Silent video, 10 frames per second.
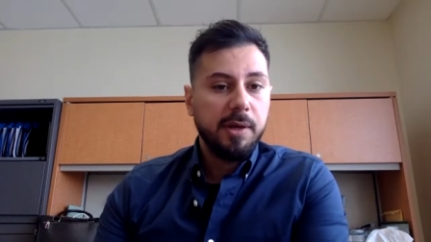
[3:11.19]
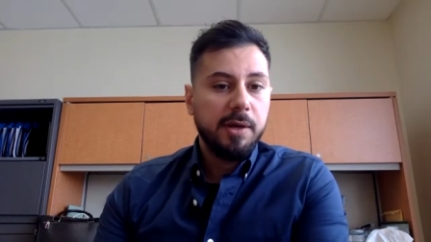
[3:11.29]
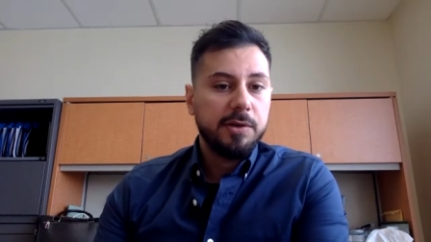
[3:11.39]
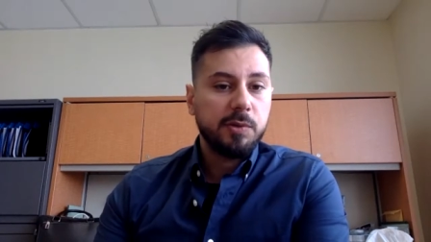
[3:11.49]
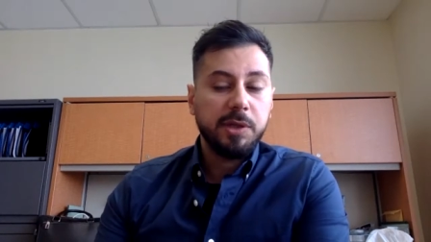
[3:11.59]

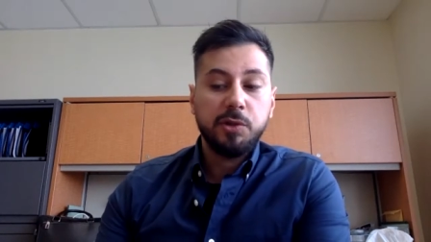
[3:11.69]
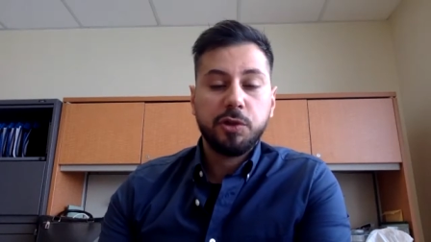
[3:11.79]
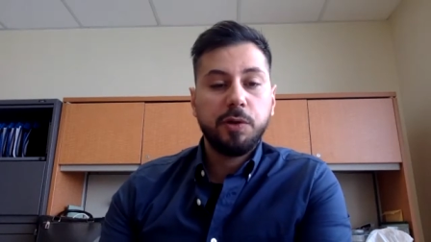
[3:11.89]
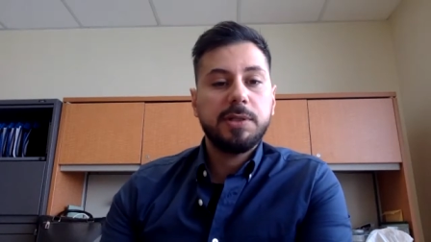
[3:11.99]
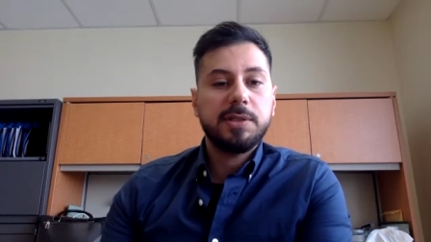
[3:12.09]
So an
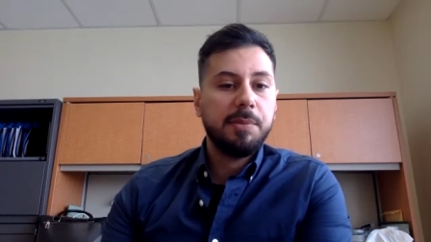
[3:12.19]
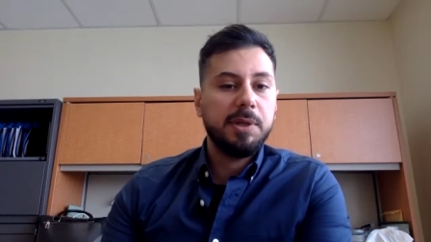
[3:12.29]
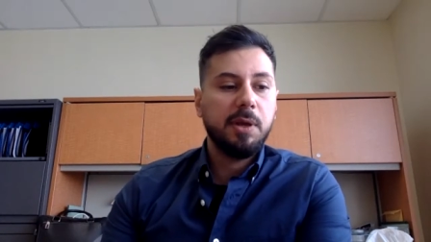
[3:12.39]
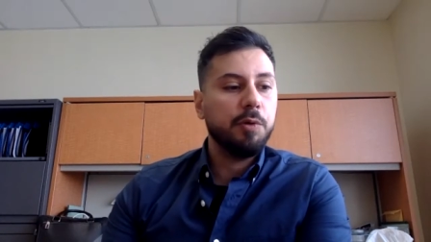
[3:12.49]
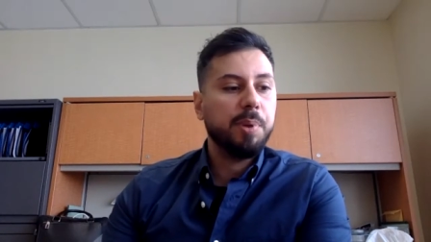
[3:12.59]
insurance company
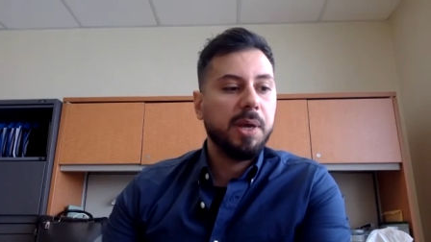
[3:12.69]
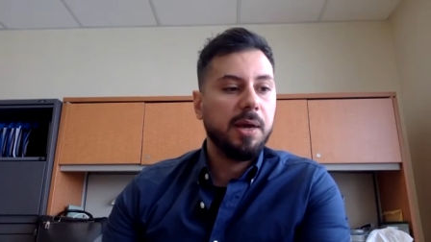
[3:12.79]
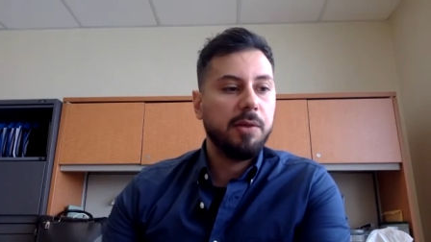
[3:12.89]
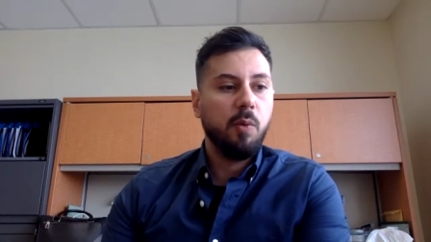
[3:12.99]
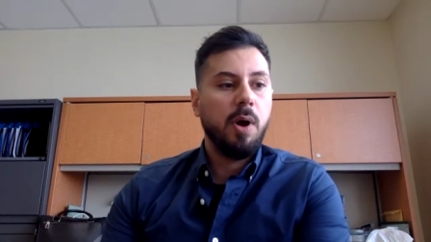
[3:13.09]
that would pay
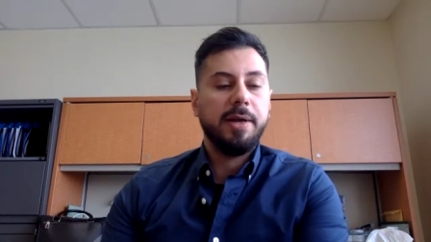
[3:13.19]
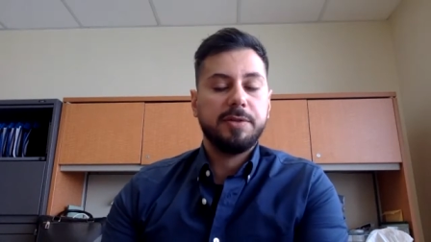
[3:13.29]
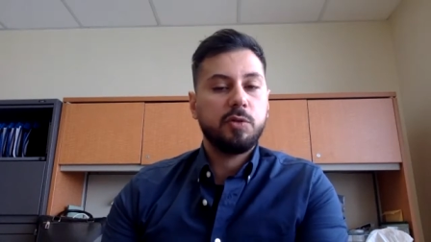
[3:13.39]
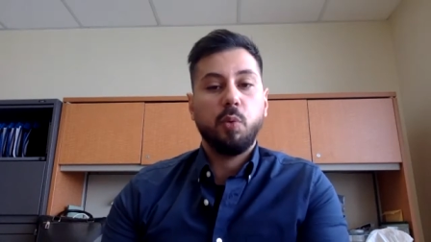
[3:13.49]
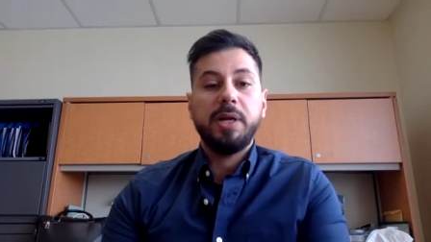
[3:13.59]
otherwise
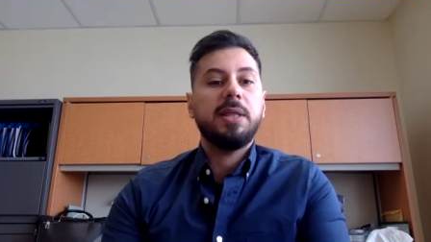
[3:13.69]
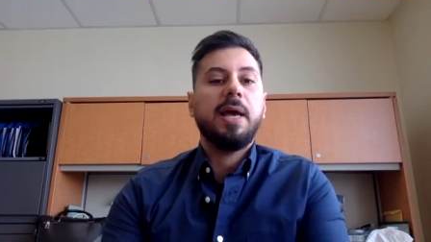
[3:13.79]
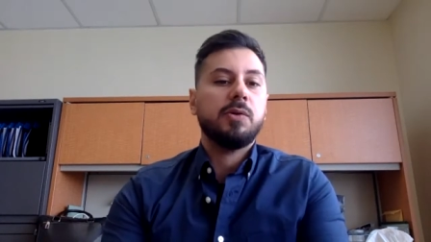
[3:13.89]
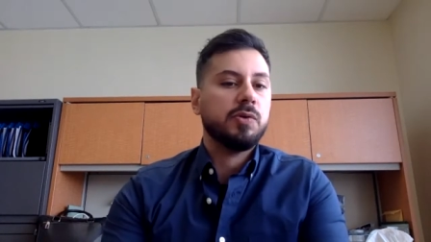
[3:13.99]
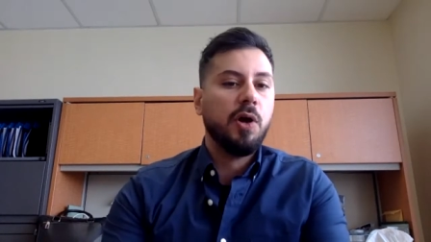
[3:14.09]
$20,000
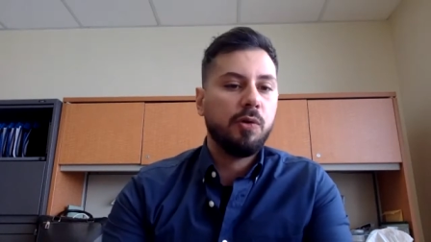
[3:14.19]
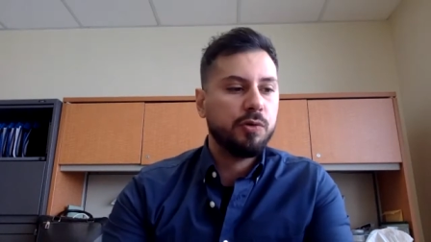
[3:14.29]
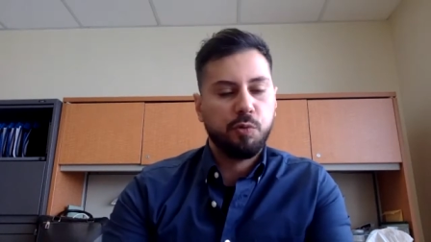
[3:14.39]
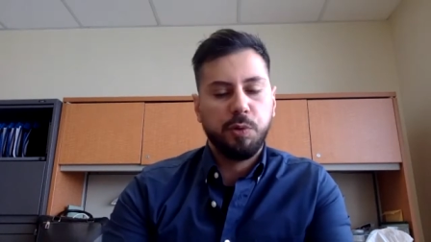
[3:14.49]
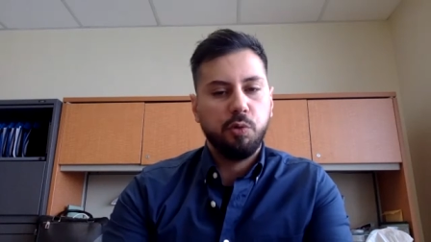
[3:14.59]

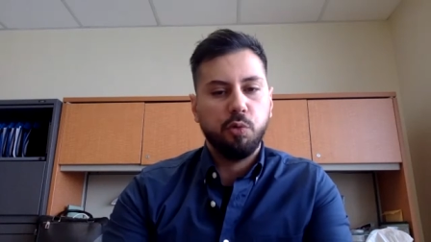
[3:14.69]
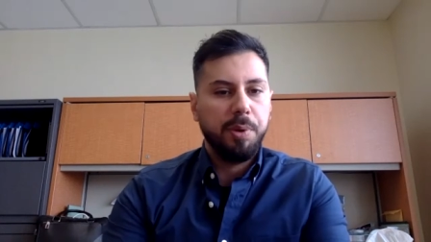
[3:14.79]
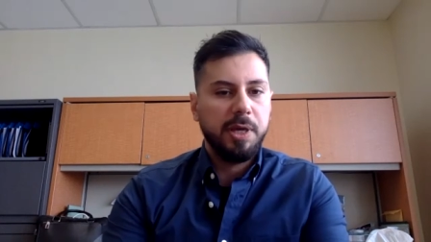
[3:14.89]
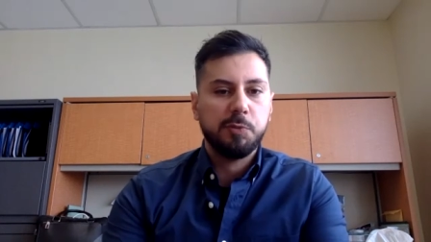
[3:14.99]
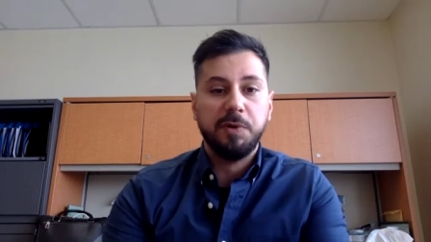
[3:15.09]
to redo a
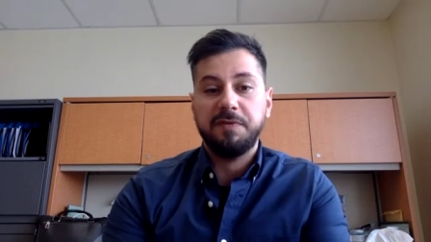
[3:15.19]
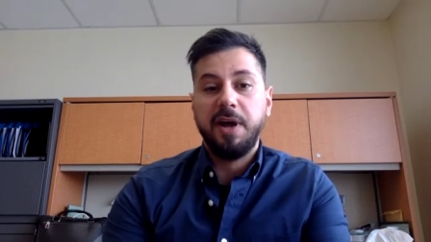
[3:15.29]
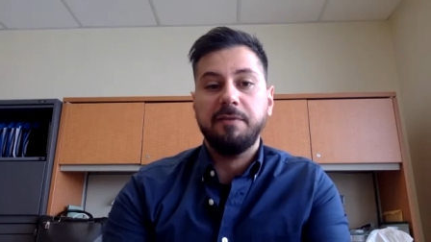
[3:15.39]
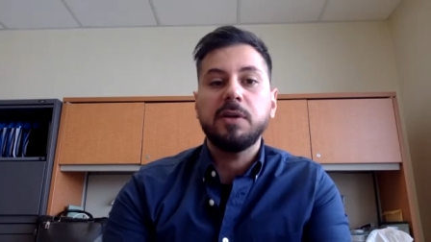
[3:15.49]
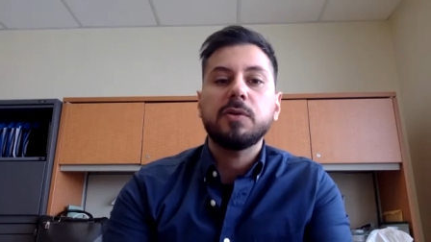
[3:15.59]
basement
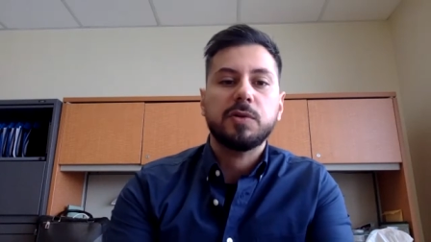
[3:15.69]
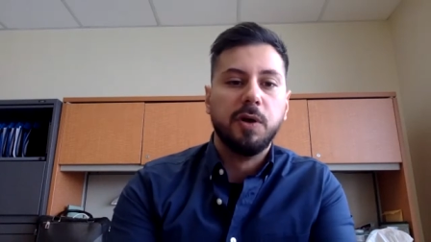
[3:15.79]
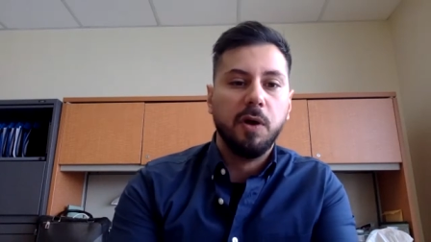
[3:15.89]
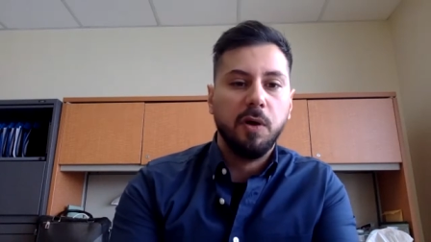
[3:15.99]
five years ago,